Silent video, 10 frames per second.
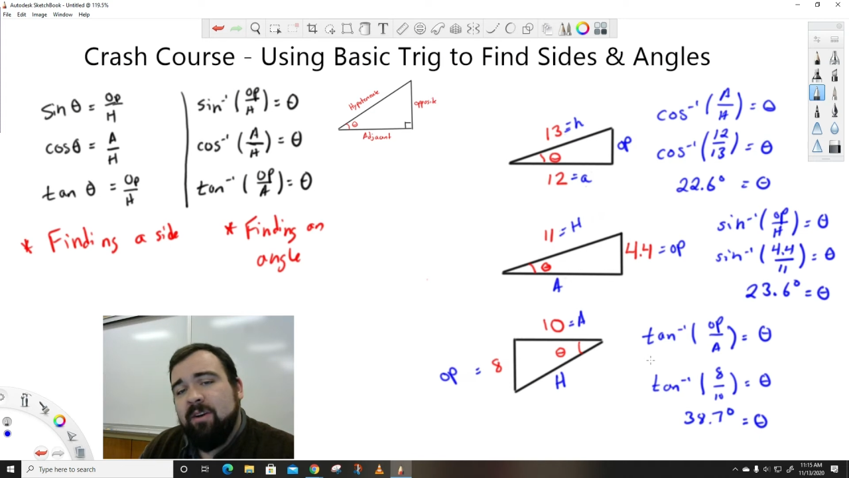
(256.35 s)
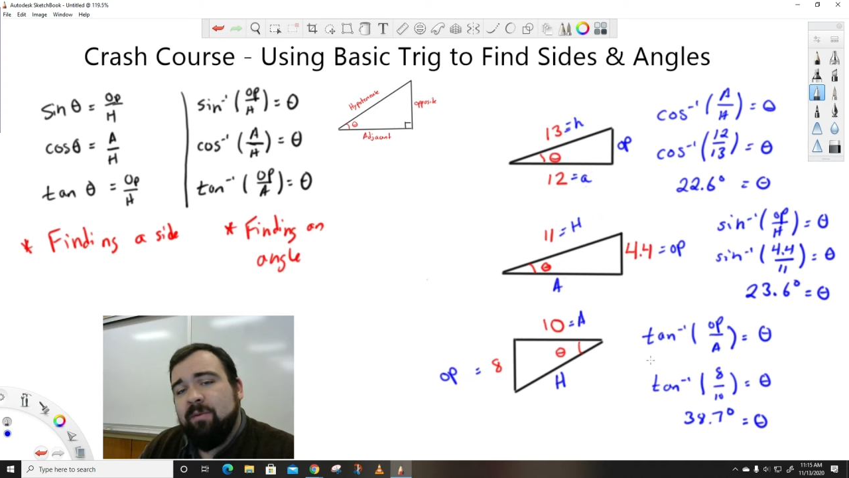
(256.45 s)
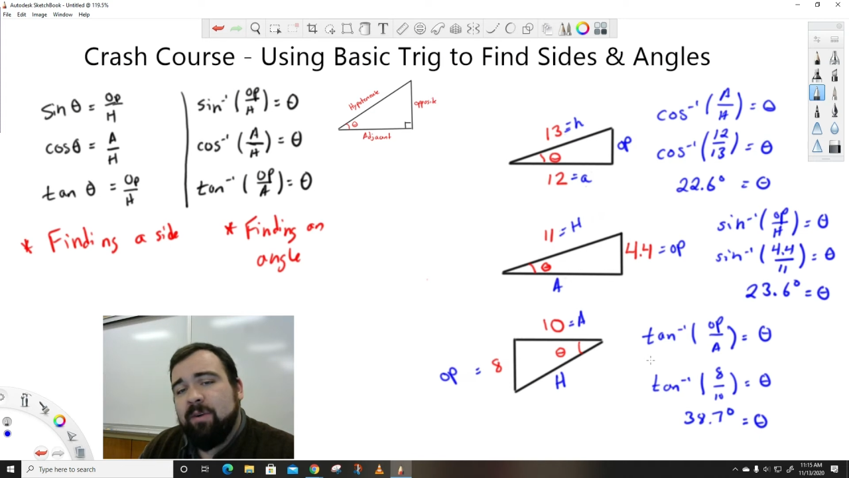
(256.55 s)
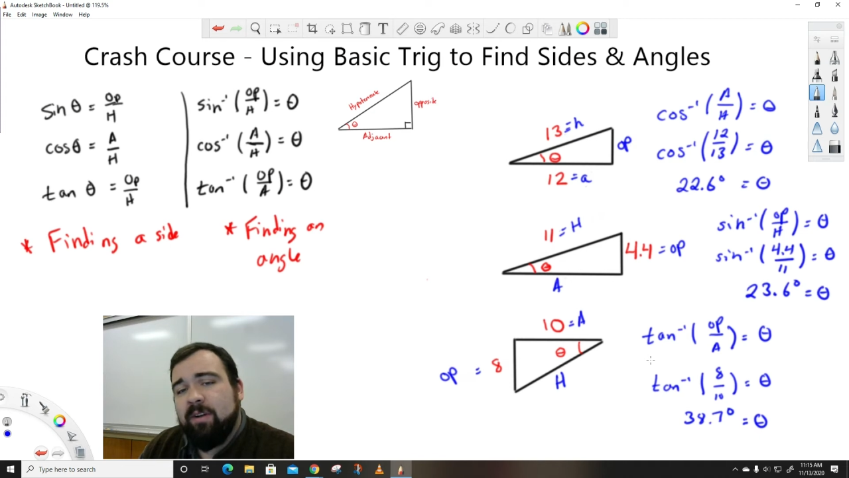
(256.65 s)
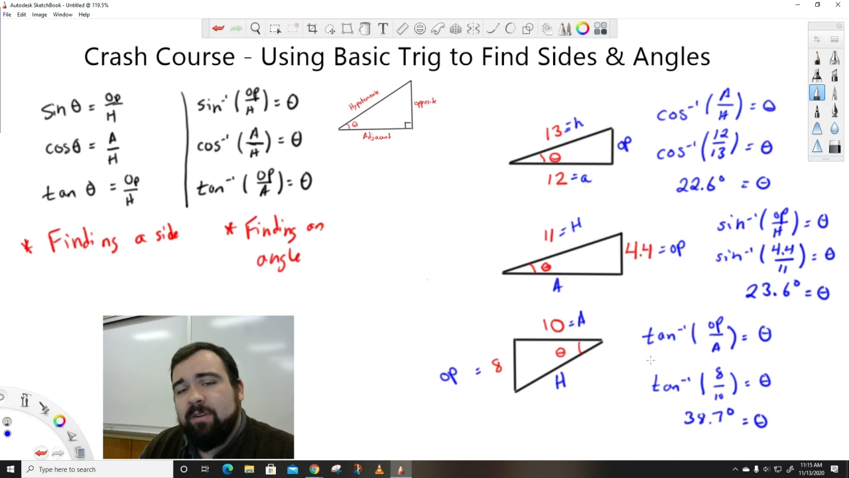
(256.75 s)

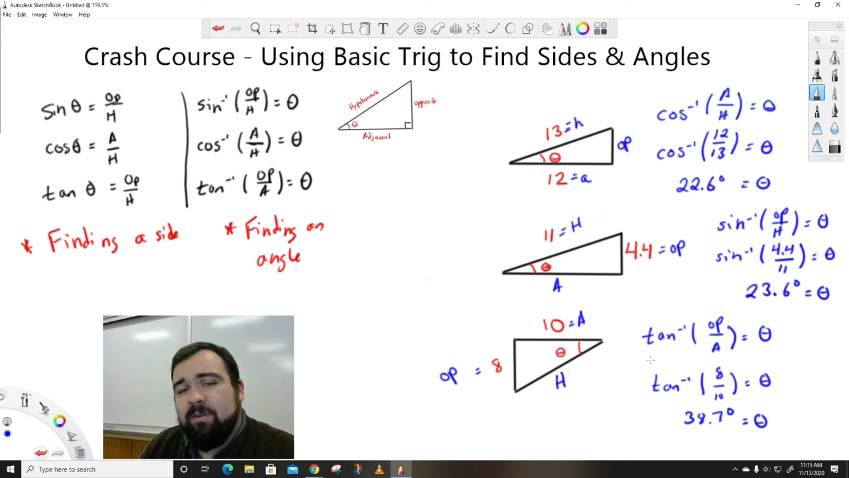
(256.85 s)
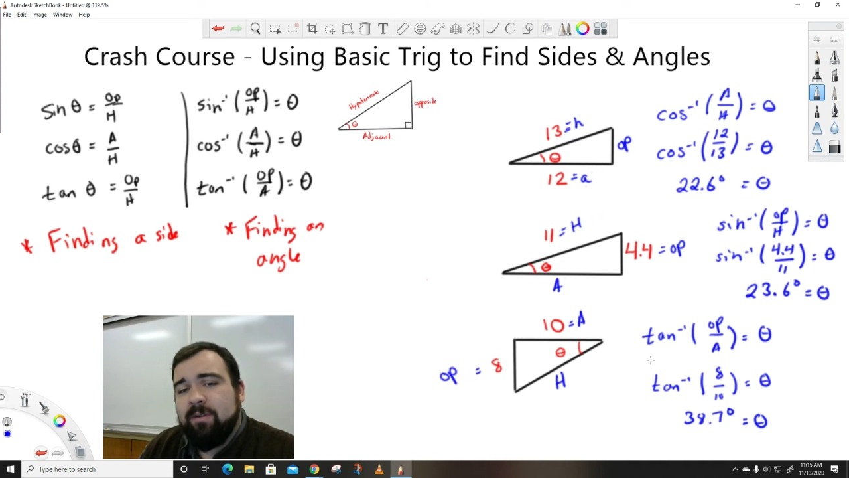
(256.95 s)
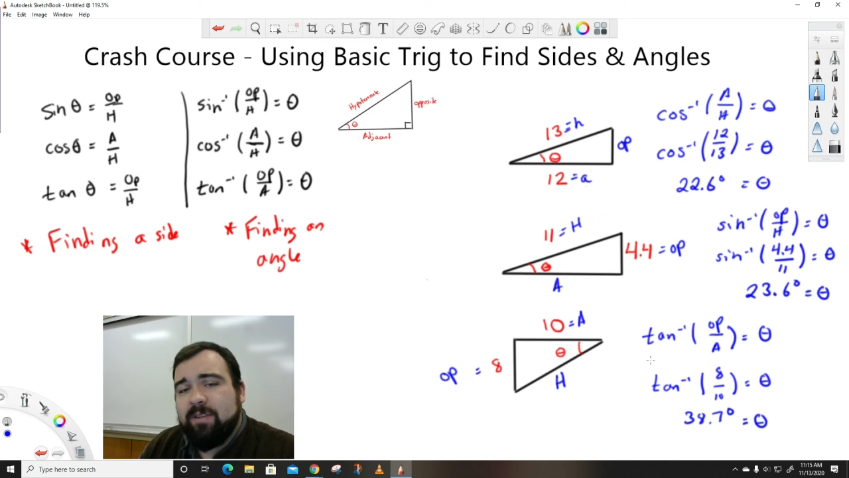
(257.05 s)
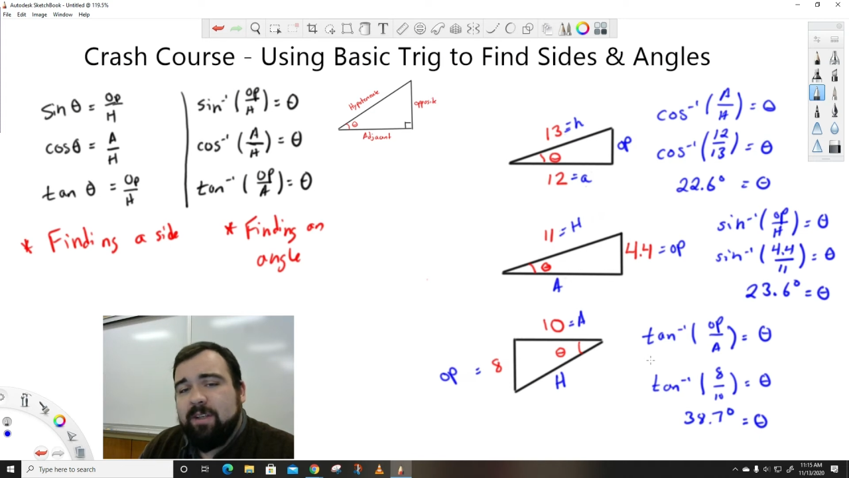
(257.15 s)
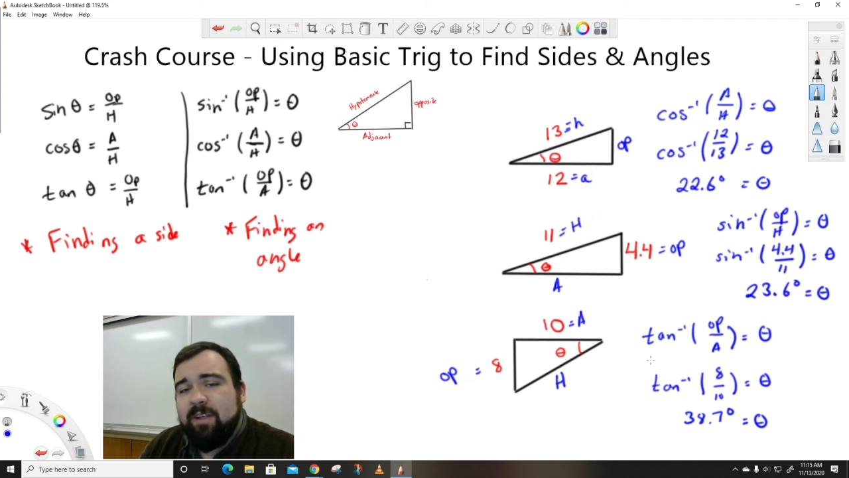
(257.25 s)
we're going to
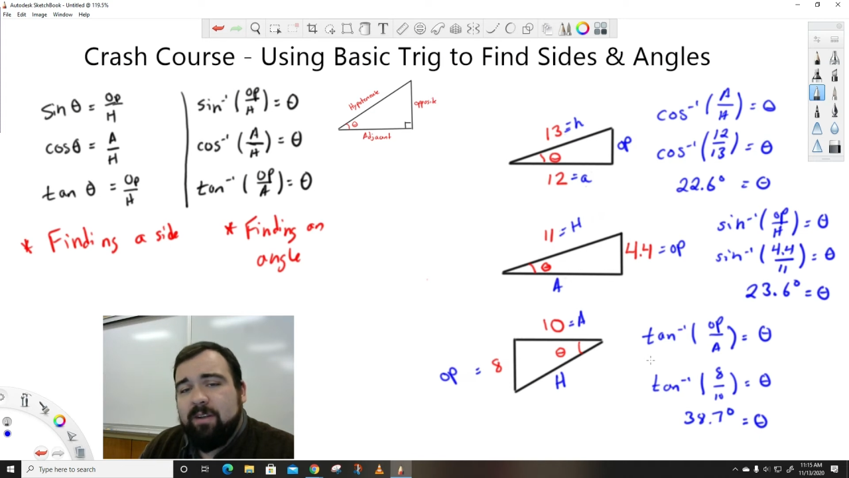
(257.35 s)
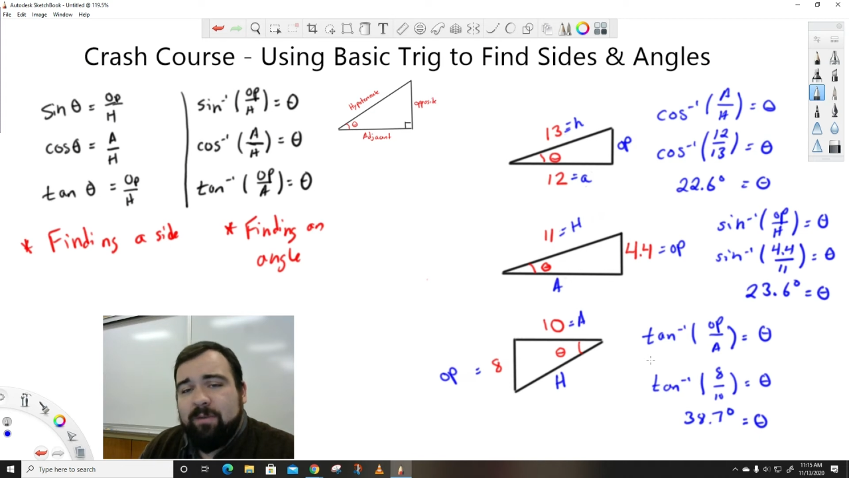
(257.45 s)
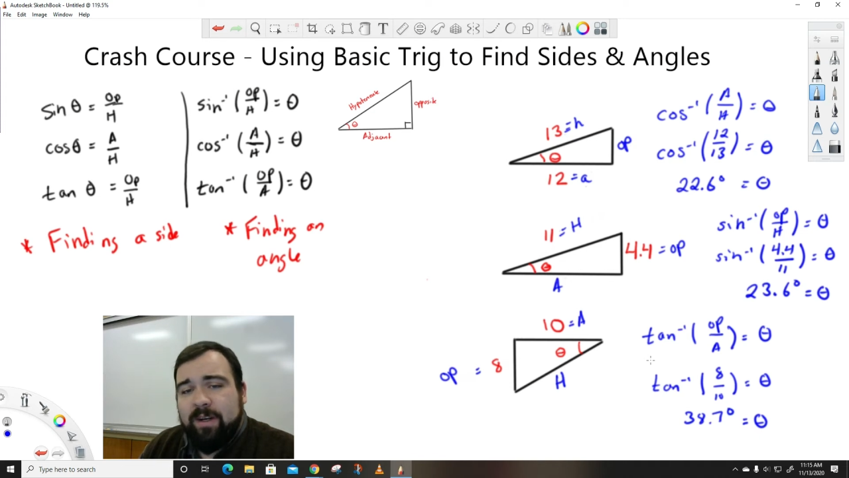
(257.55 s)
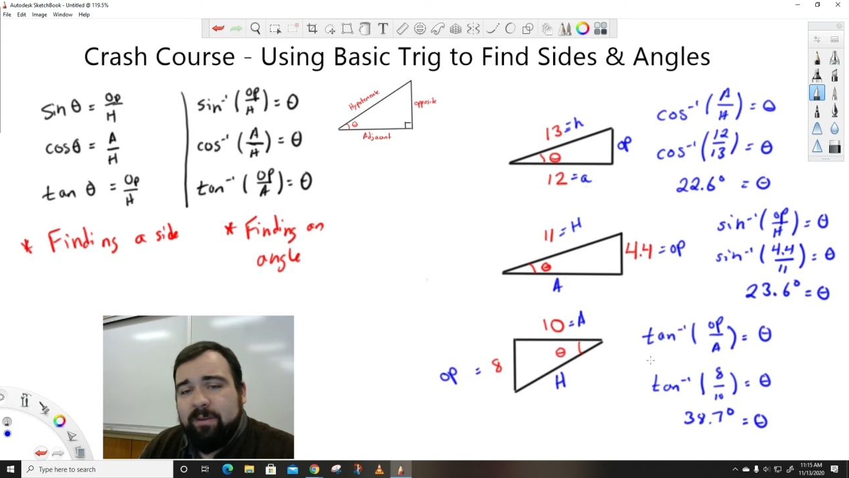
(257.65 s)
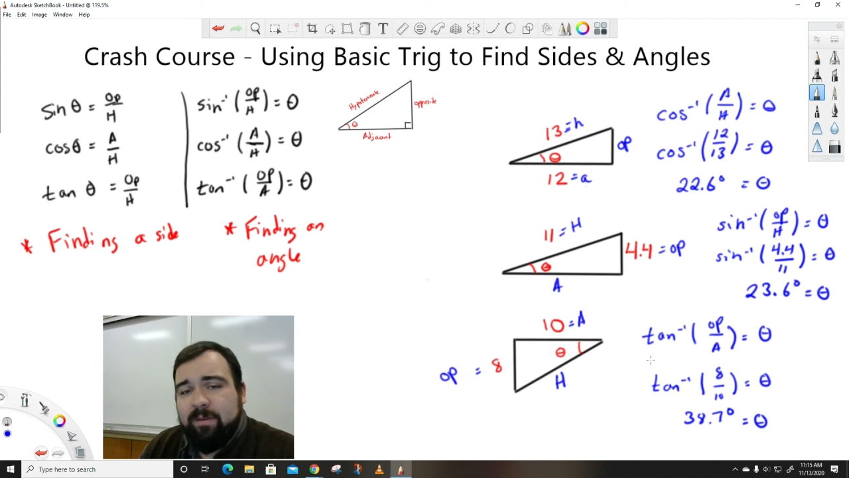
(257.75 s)
use the
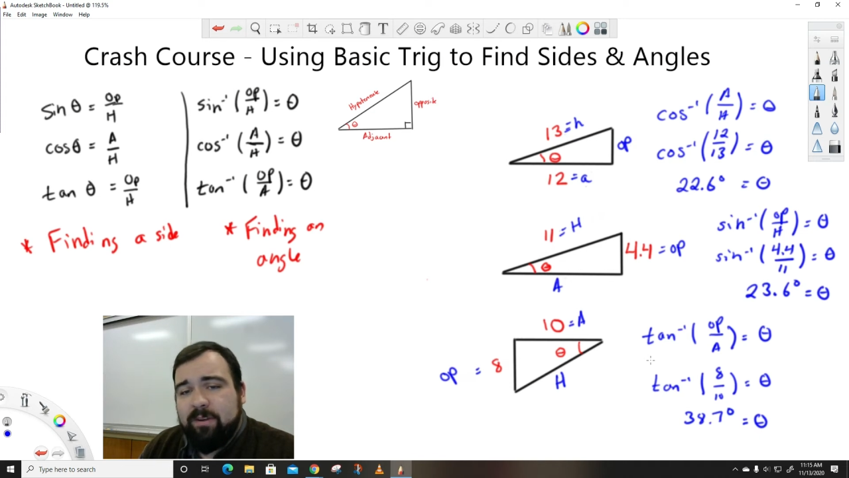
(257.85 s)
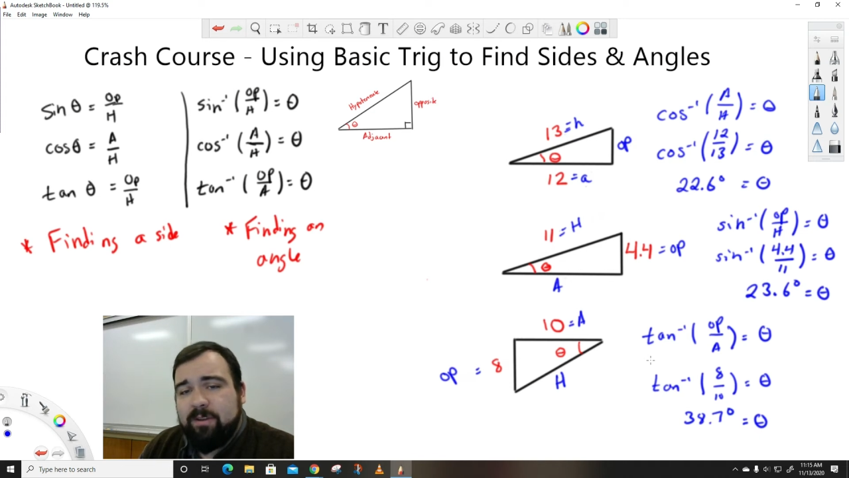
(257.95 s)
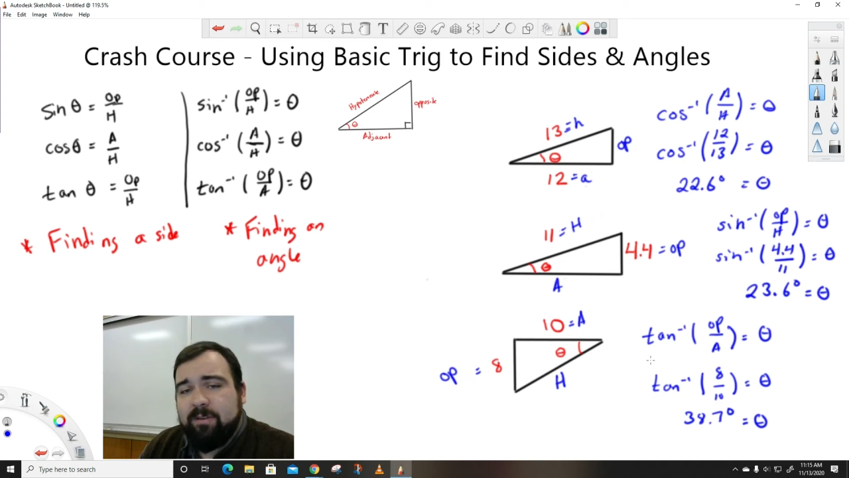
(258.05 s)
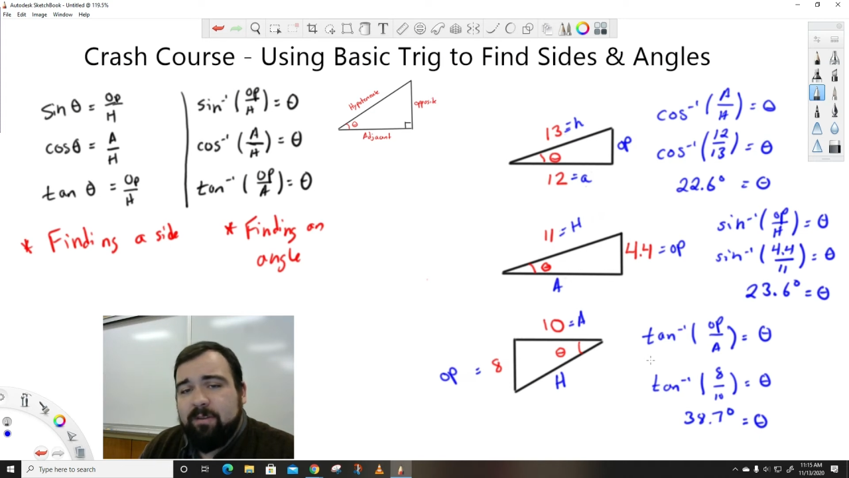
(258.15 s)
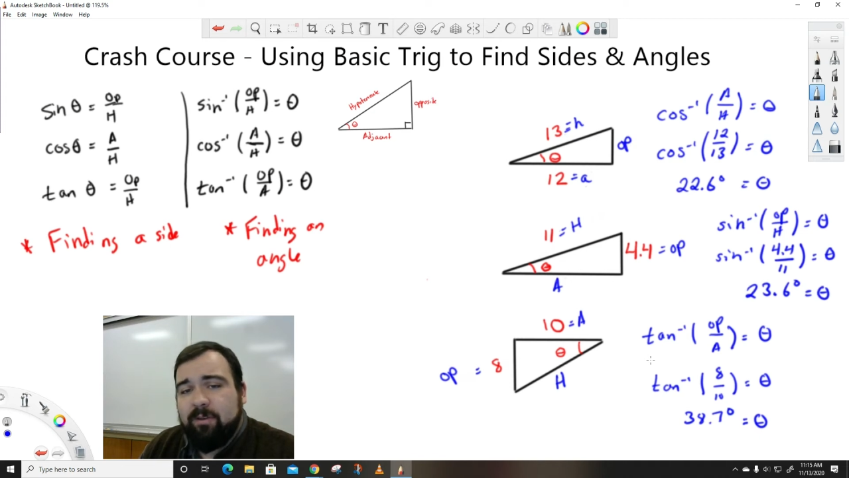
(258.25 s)
regular function,